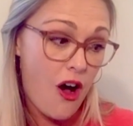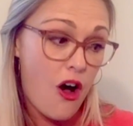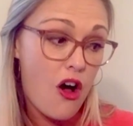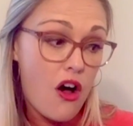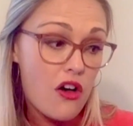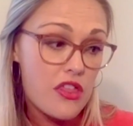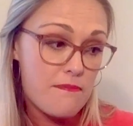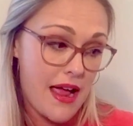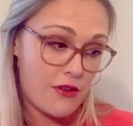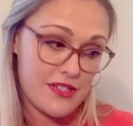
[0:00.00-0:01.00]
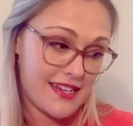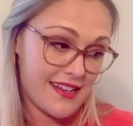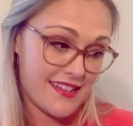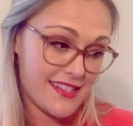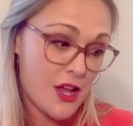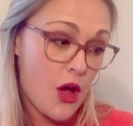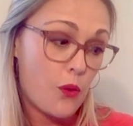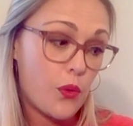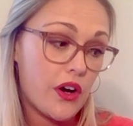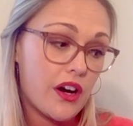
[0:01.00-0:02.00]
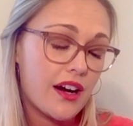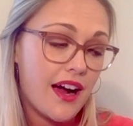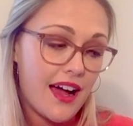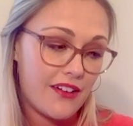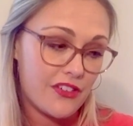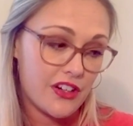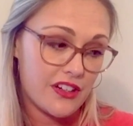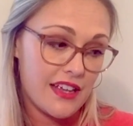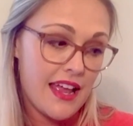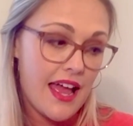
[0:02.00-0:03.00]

all the mountains were covered